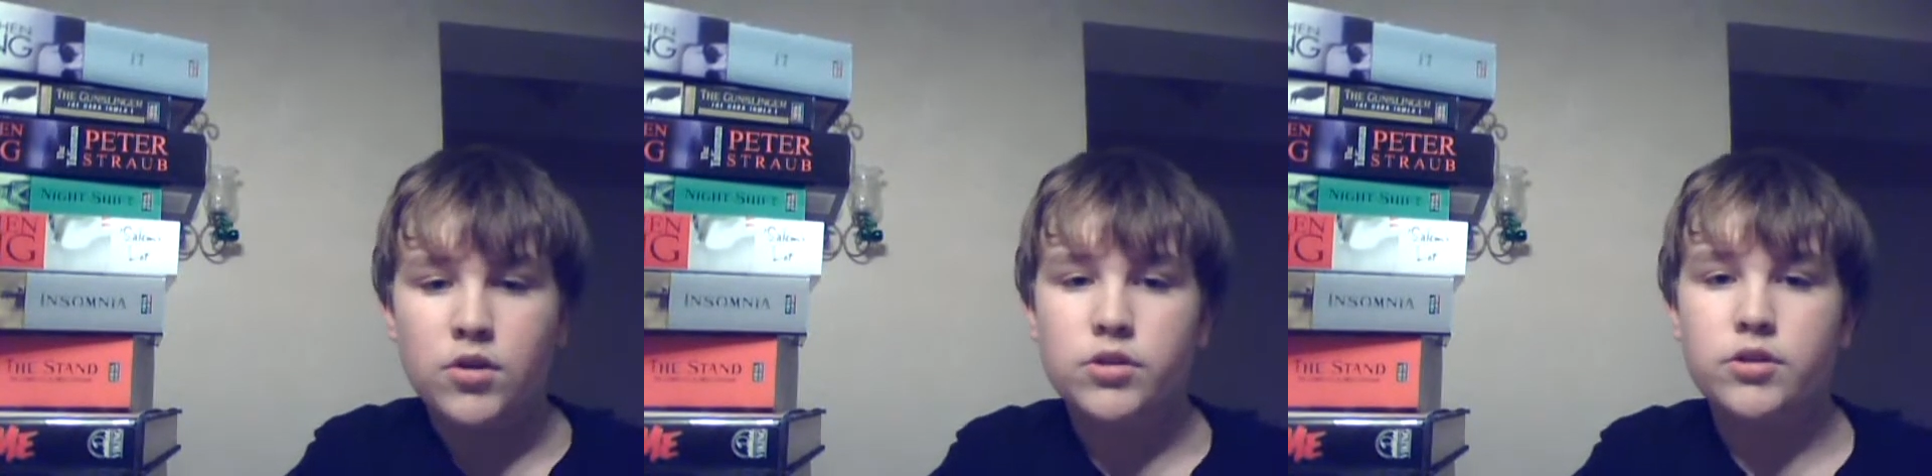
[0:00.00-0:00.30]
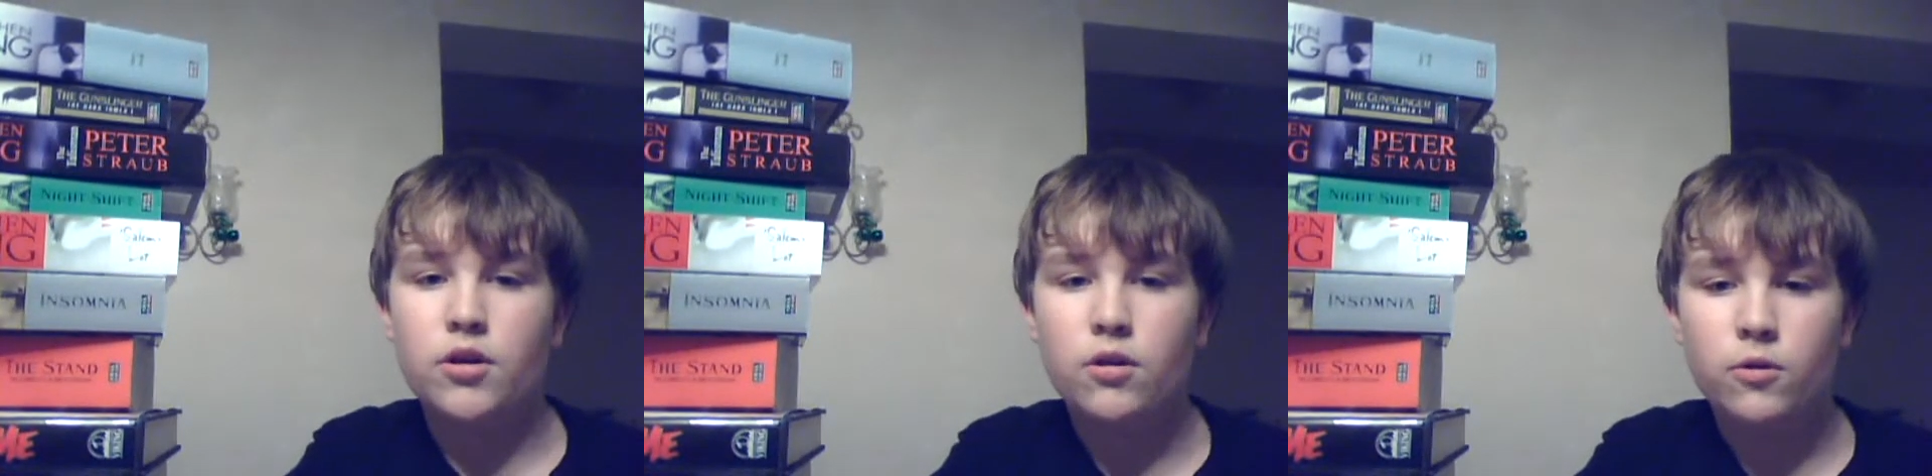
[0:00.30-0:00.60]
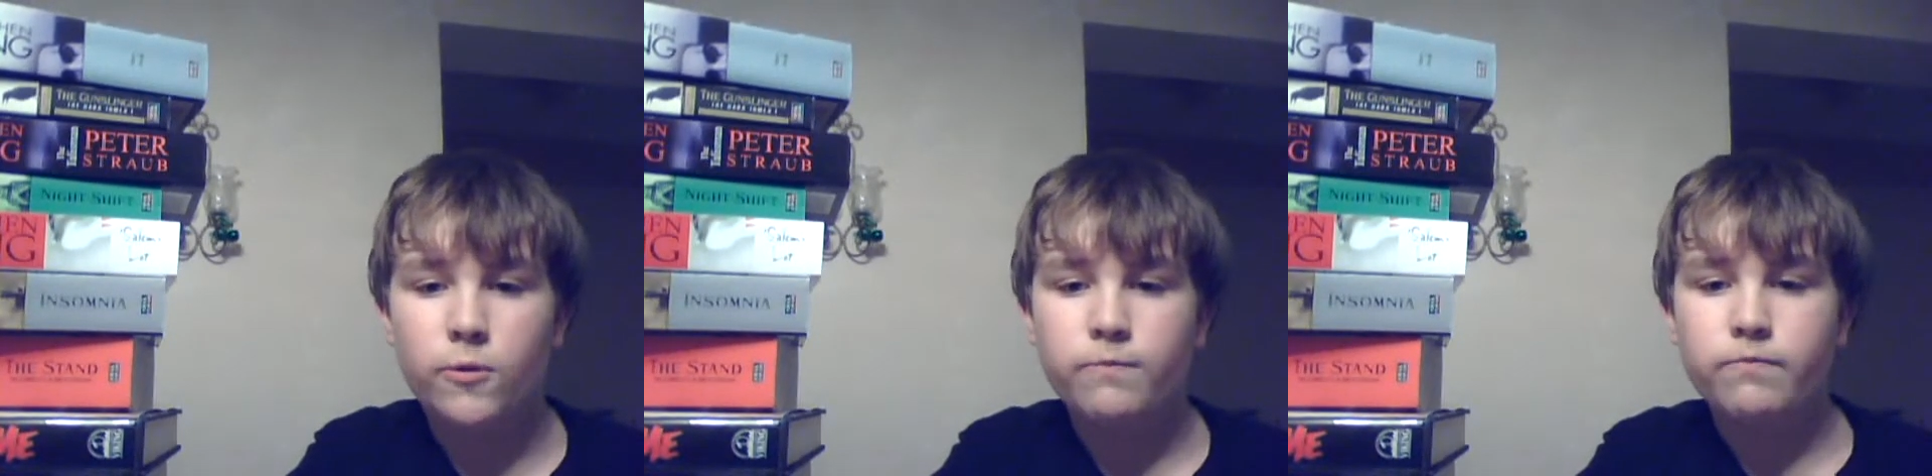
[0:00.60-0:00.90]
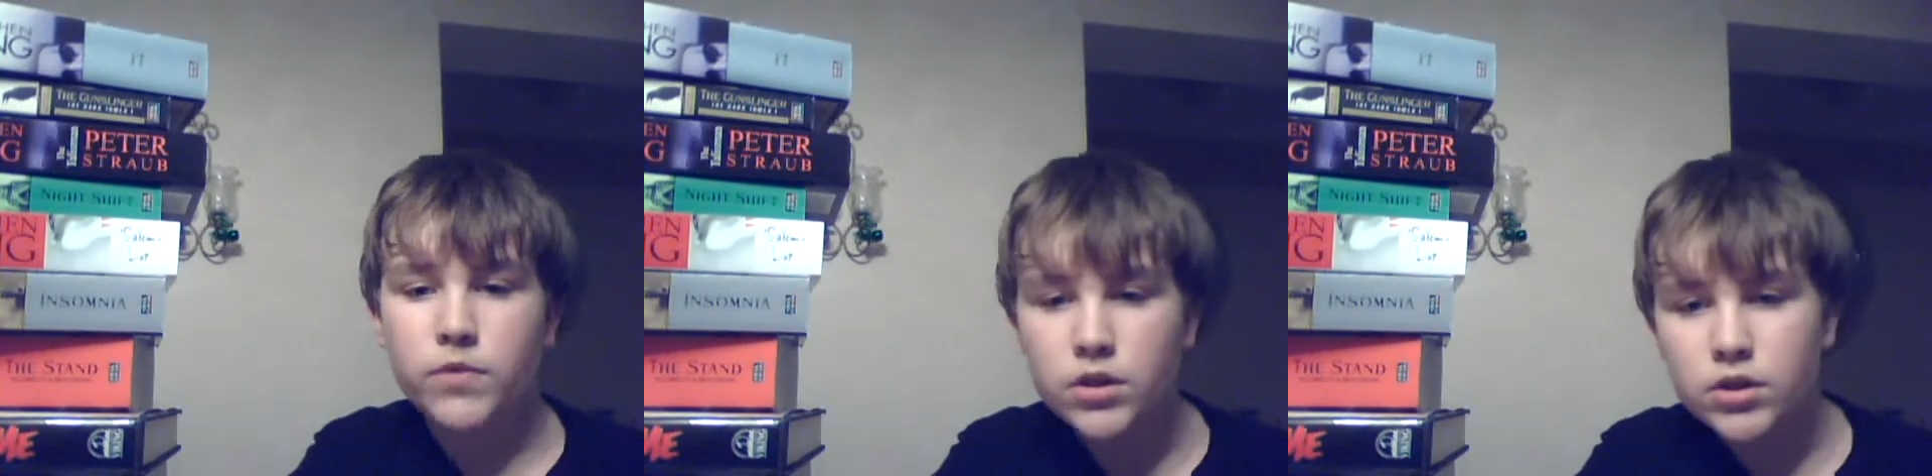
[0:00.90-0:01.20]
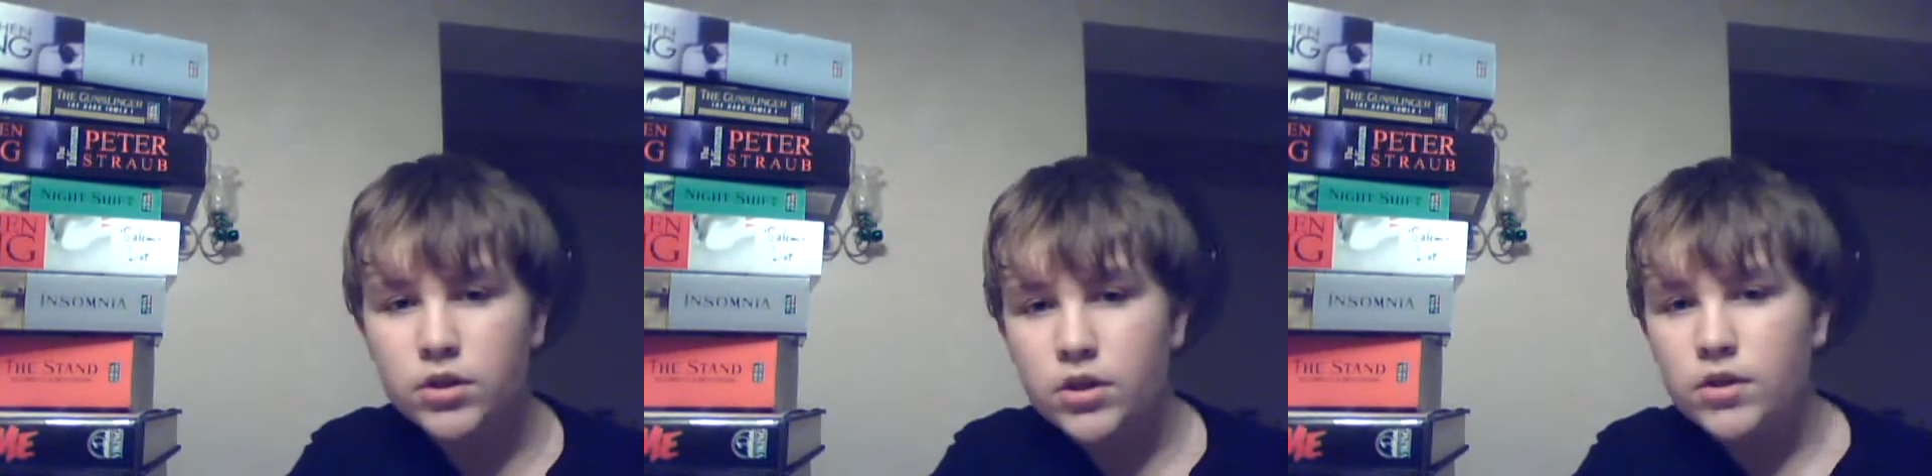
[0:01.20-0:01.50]
So,
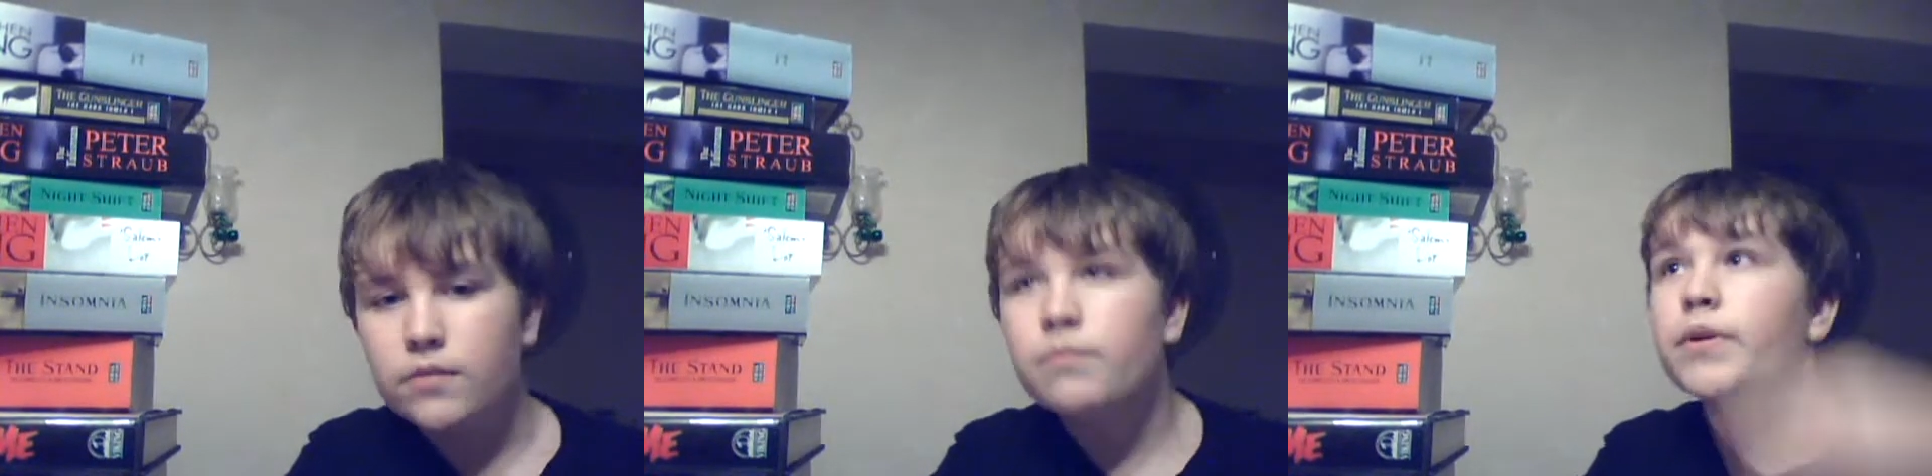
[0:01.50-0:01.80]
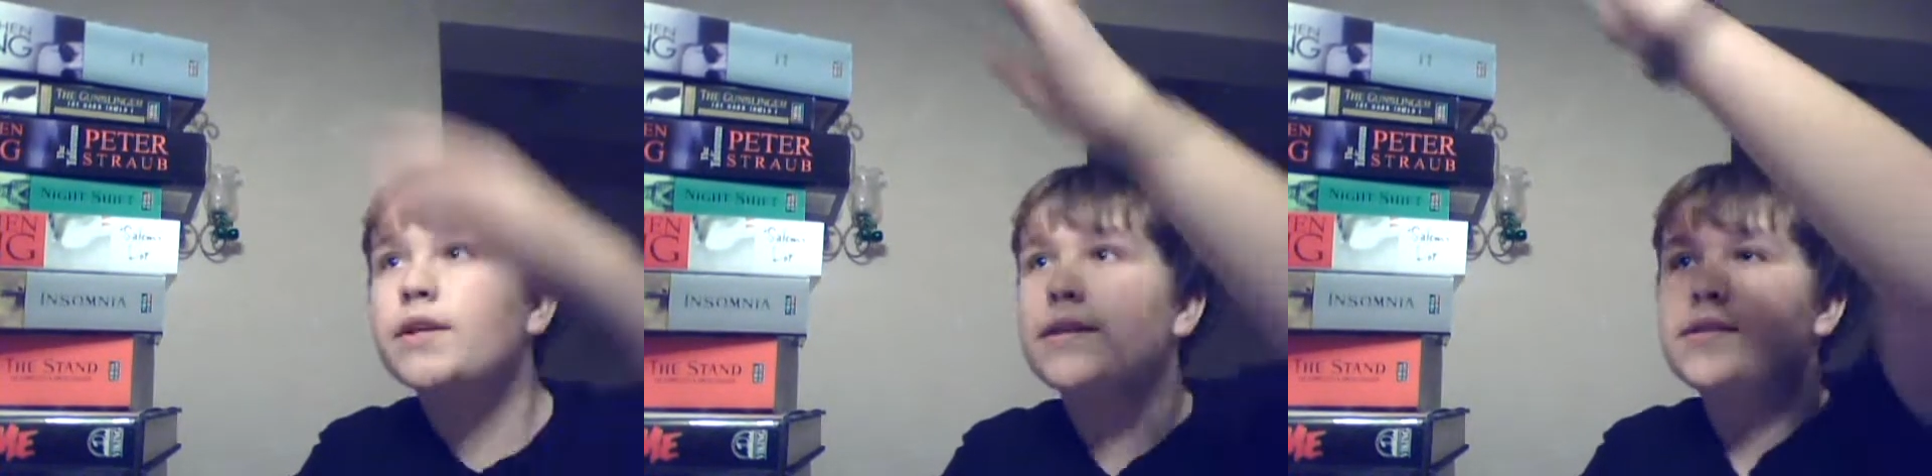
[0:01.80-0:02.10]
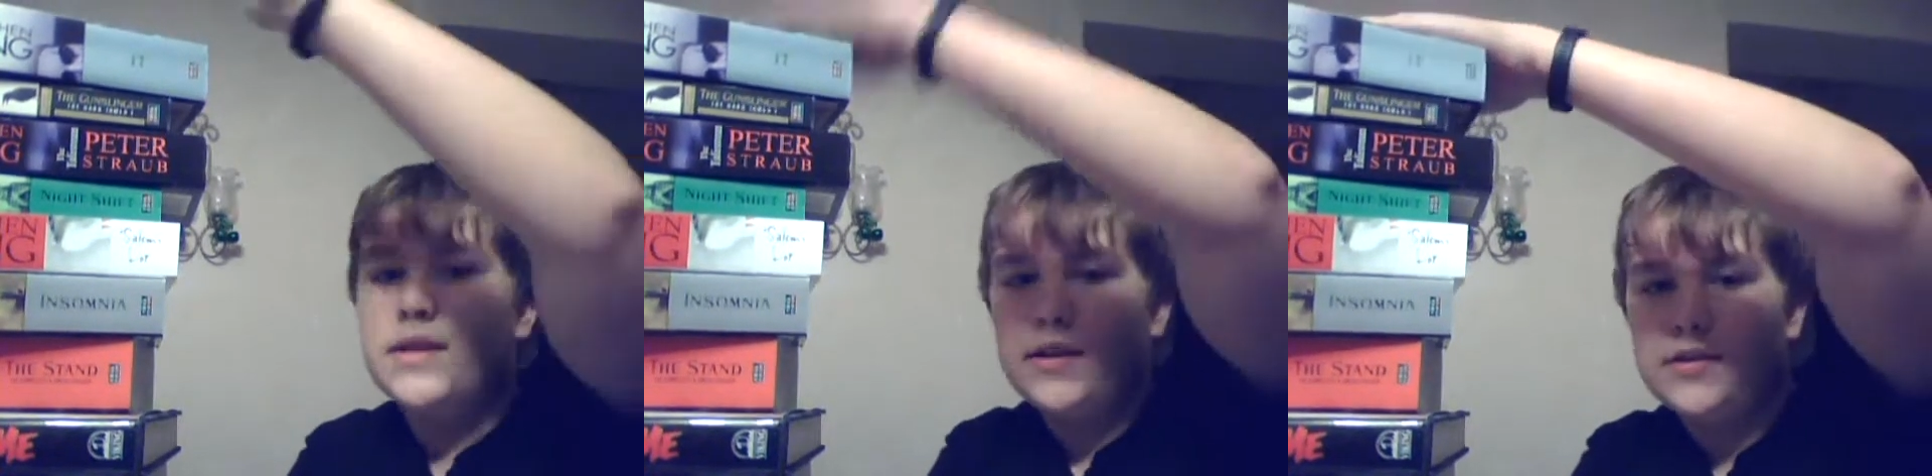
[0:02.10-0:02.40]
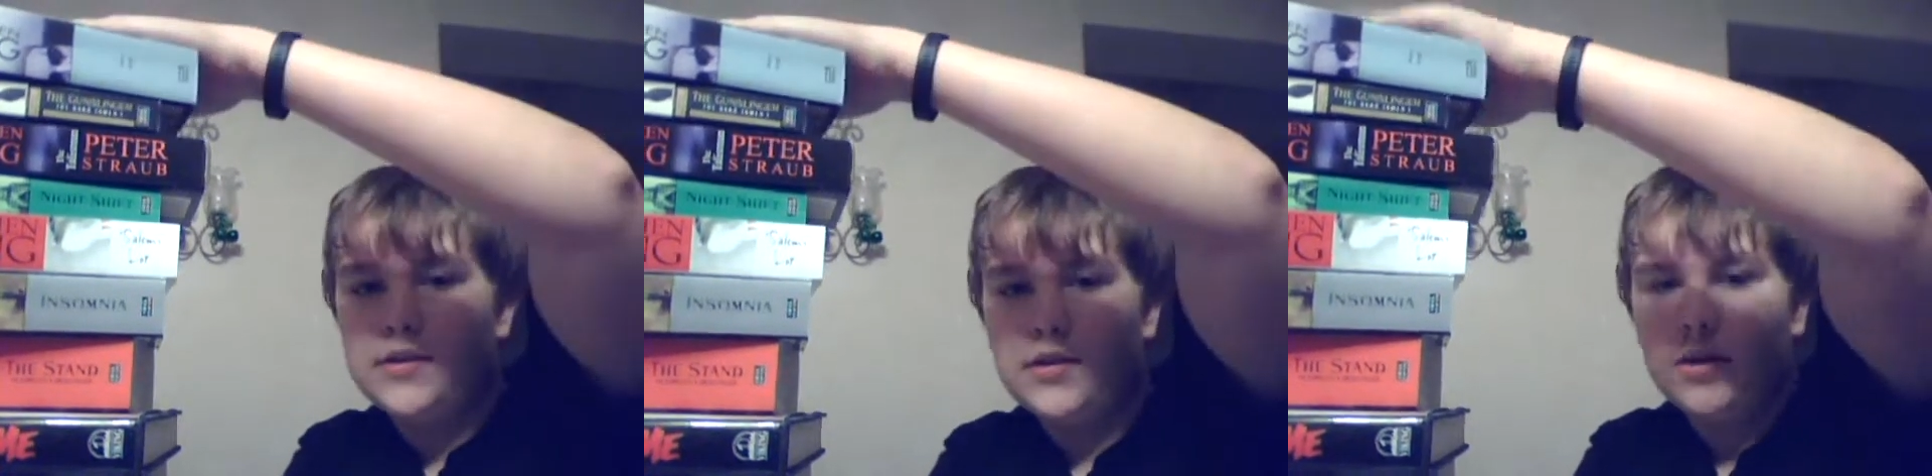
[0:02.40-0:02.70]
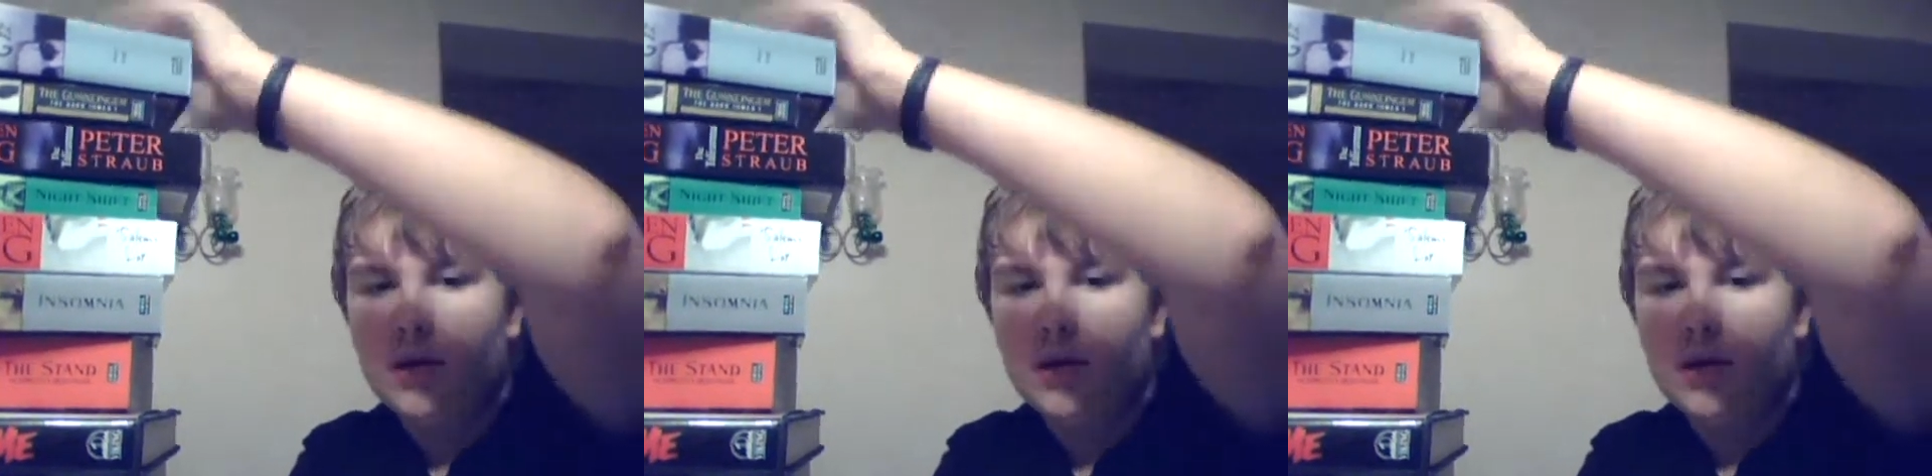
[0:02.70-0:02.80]
but that's it.